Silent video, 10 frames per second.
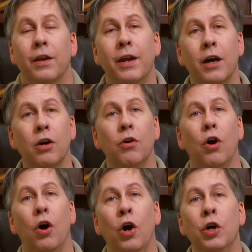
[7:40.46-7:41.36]
Now,
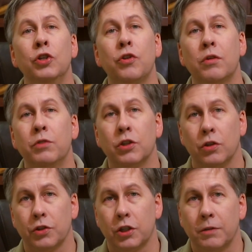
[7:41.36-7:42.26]
on to the
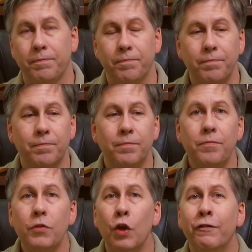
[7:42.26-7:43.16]
results.
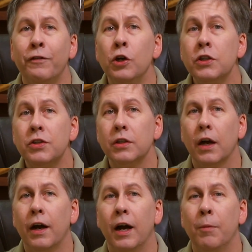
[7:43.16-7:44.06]
First,
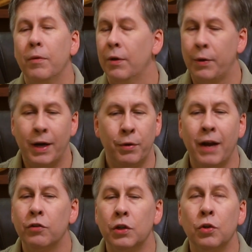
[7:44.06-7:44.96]
um,
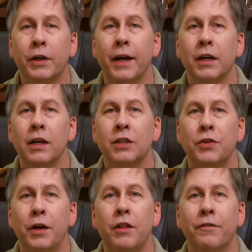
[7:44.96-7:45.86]
whenever you look at a, a
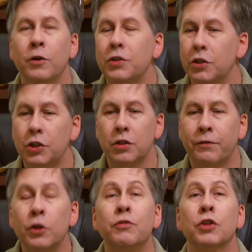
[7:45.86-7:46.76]
study, the first thing you should, the
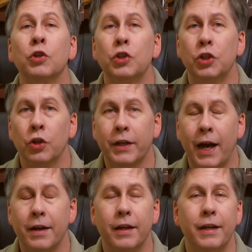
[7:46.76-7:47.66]
first results you should look
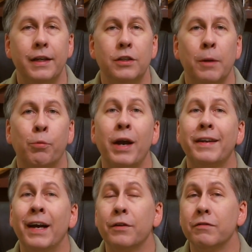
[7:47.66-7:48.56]
at is a
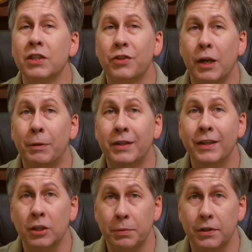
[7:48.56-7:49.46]
breakdown of the study
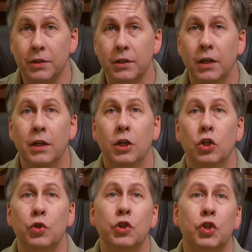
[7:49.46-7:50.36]
participants
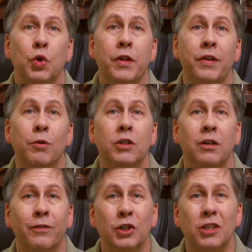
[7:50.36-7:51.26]
to ensure that there was a
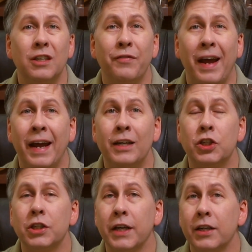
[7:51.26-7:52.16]
diversity of
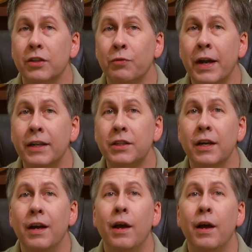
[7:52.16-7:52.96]
age, sex, and race,